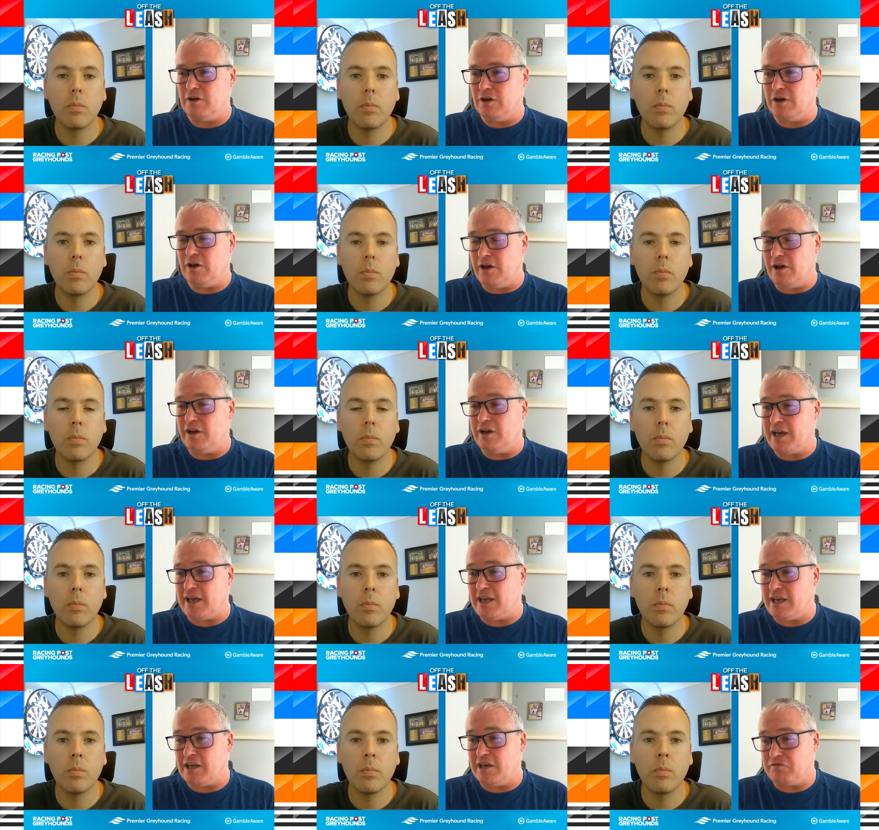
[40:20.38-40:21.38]
Speaker 1: a, a
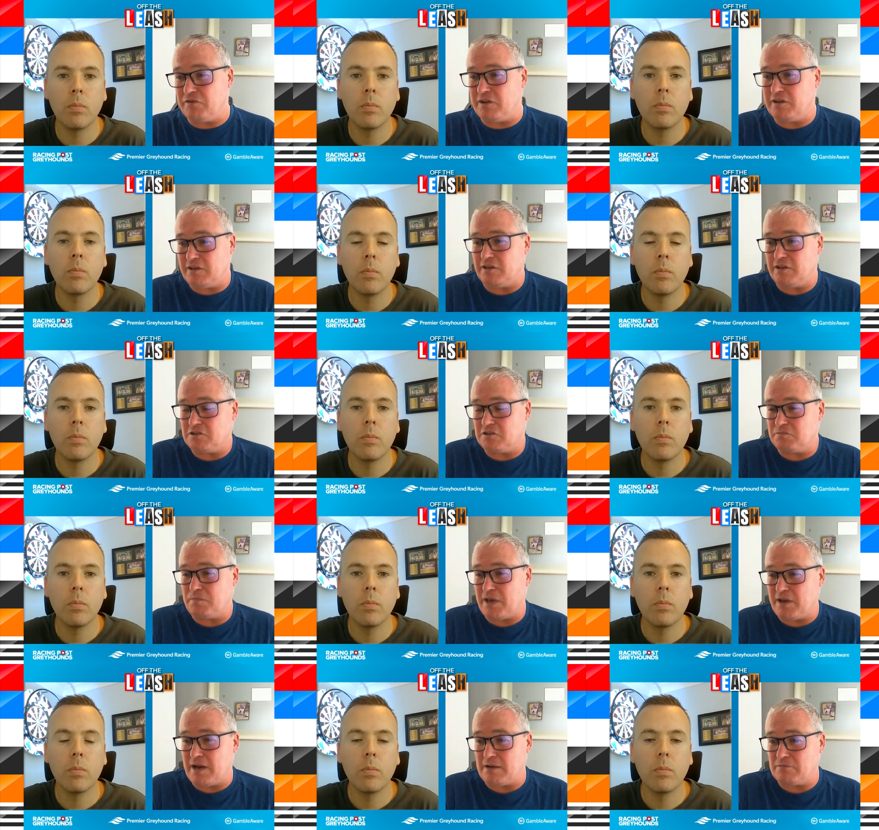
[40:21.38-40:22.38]
heat if he did
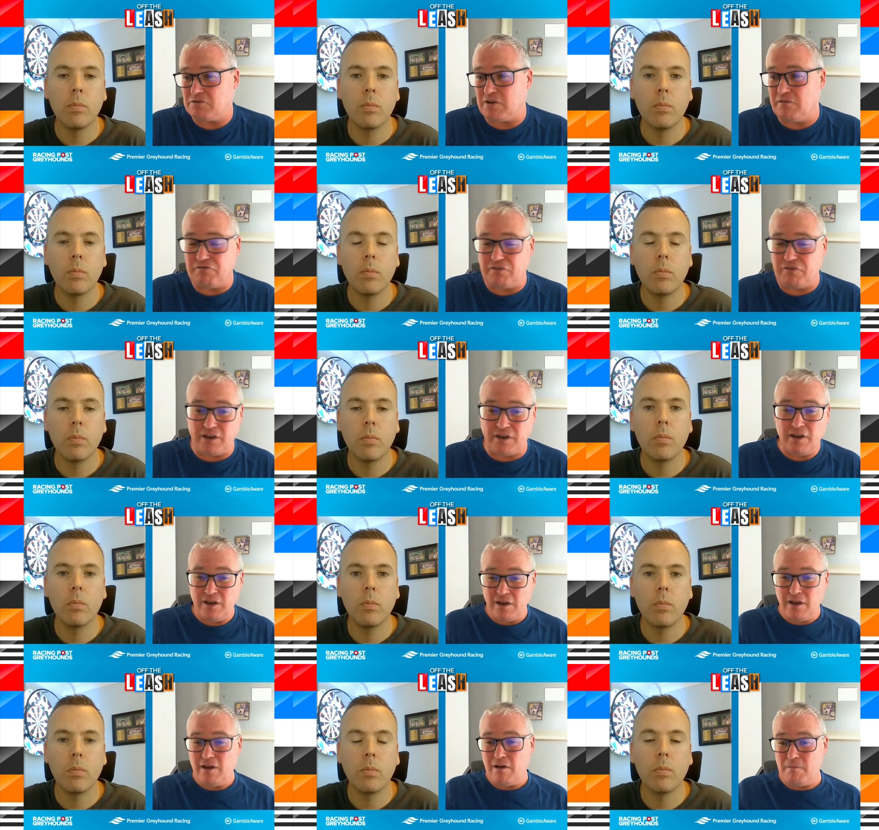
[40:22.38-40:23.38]
pick up
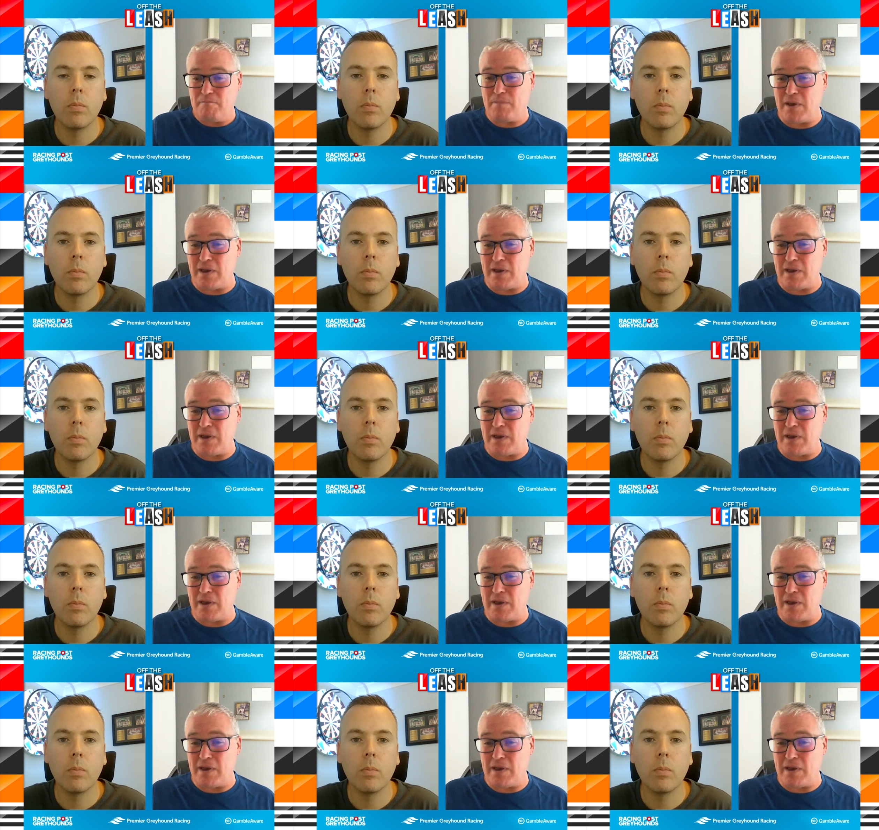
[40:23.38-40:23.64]
something. And